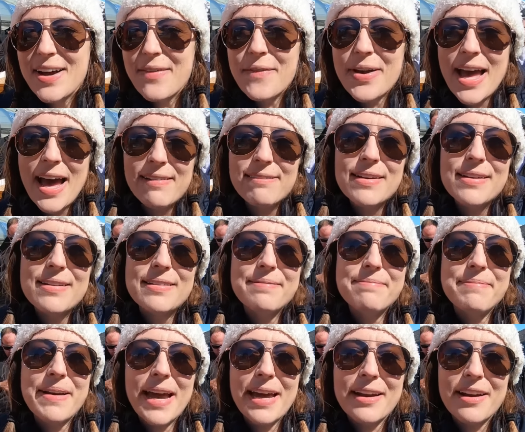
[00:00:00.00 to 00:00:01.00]
We
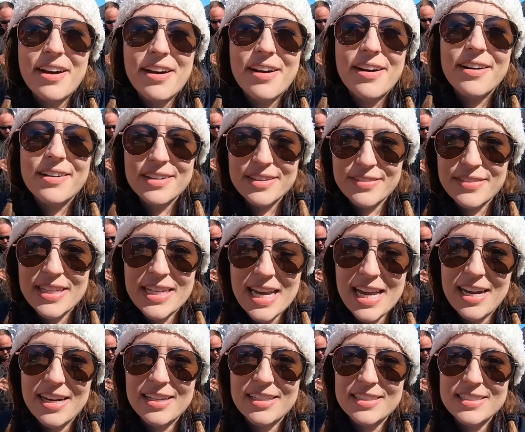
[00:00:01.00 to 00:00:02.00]
haven't met all of the
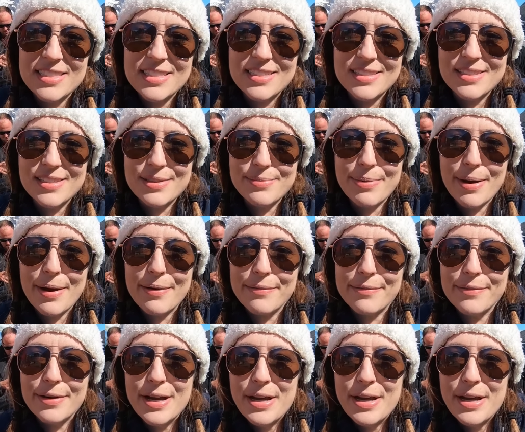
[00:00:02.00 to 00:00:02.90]
characters, but